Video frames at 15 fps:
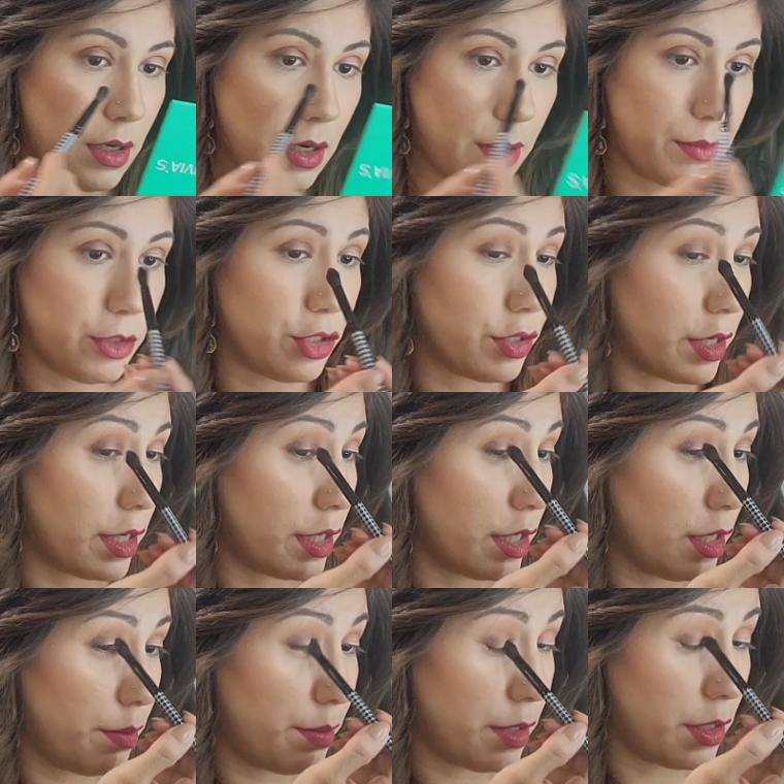I'm just trying to
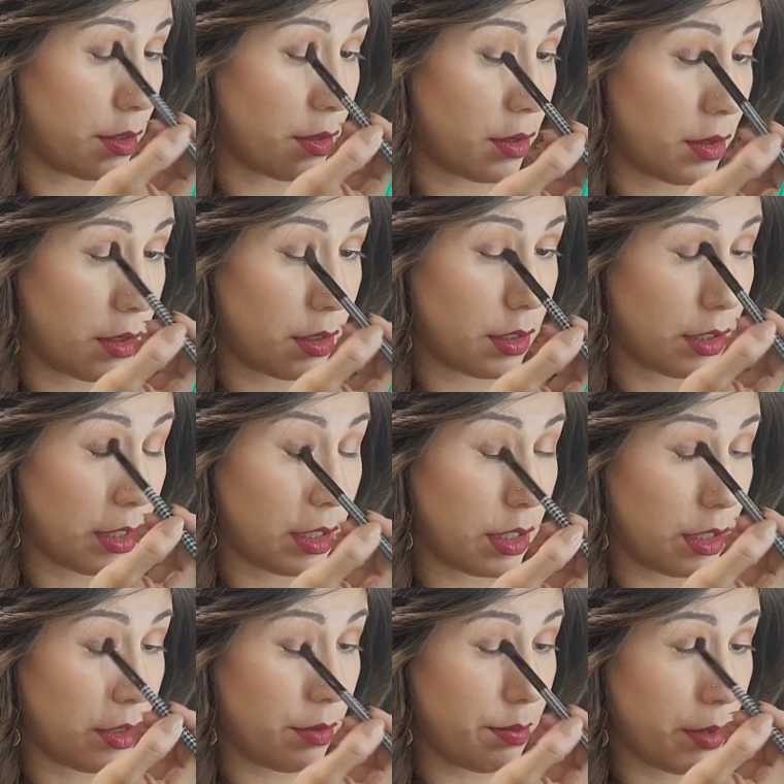keep it on the
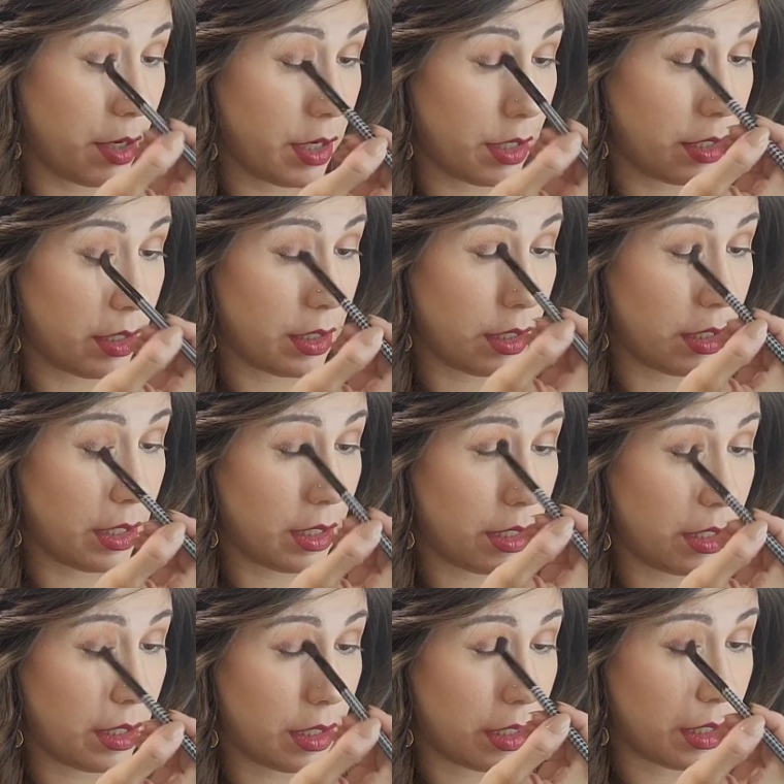inner part of the
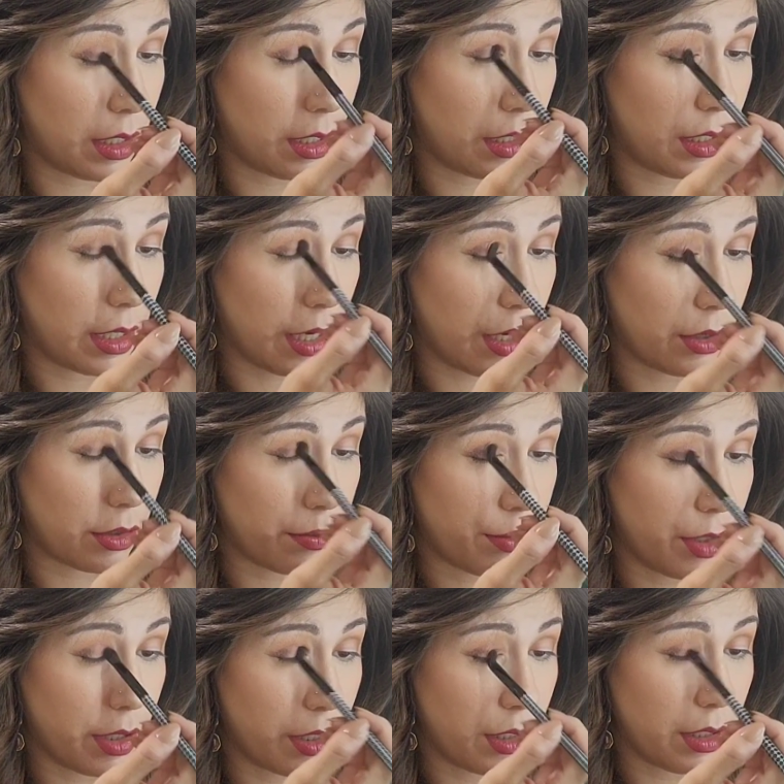lid and the outer
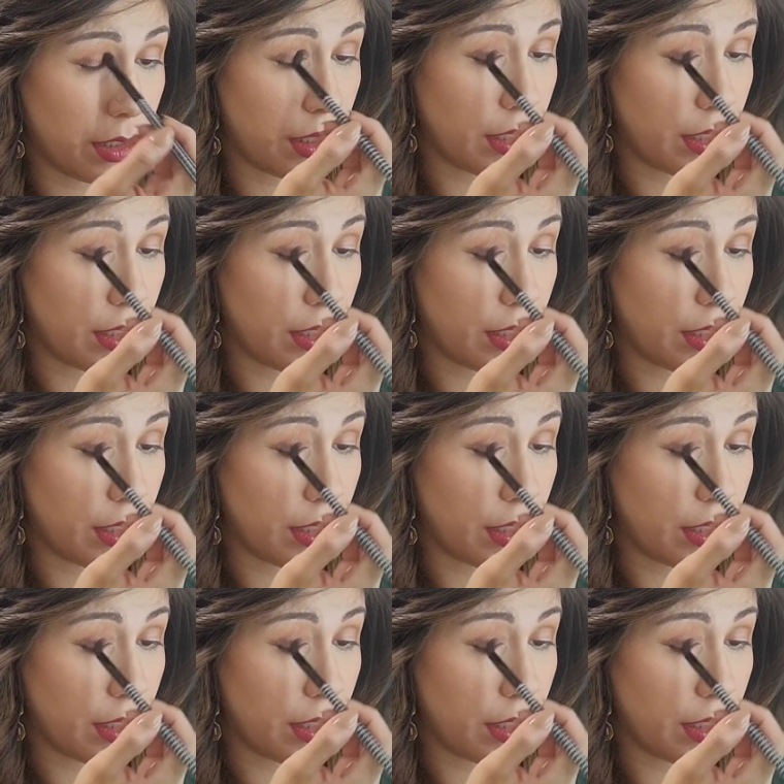part of the